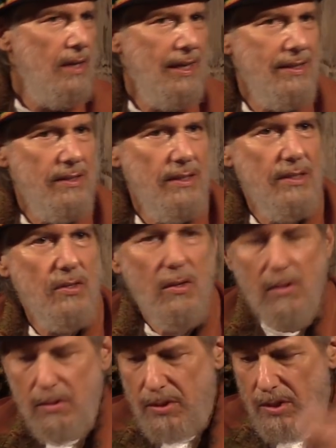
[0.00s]
And this
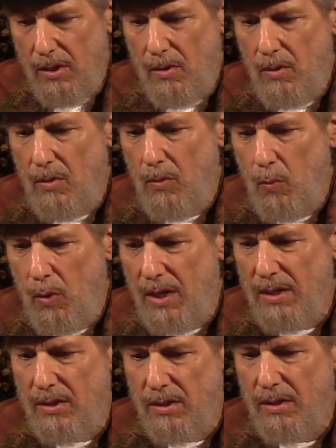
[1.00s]
also
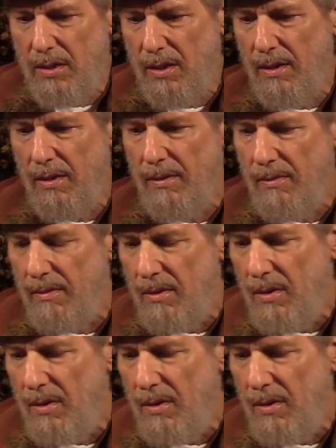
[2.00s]
was uh,